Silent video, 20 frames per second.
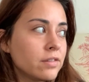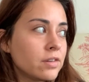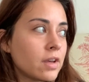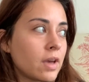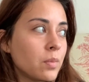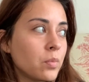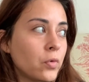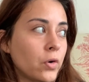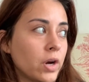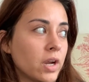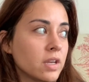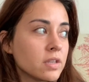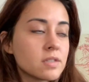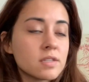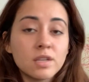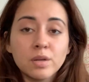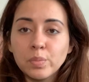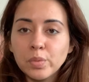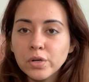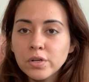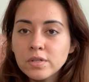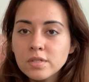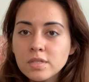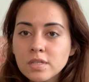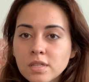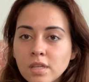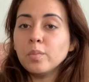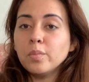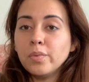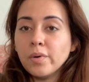I'm wearing
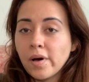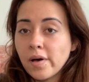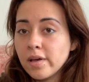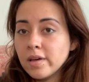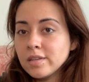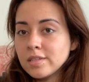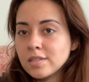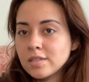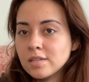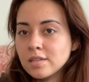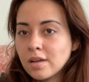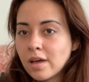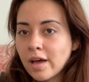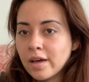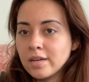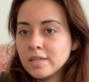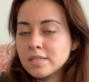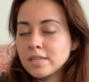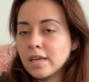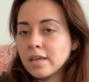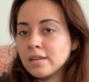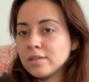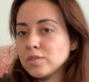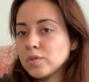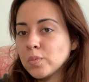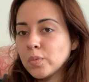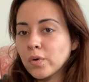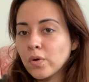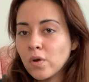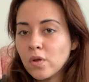slippers, but I decided
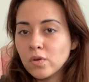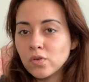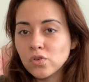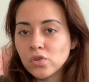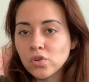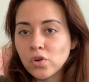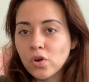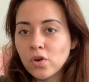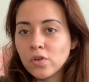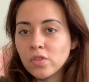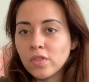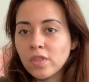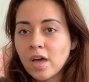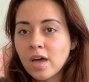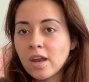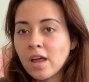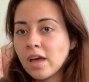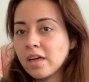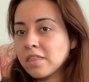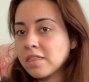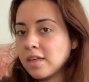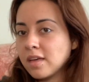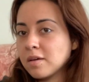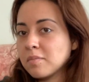to put on a shirt that I think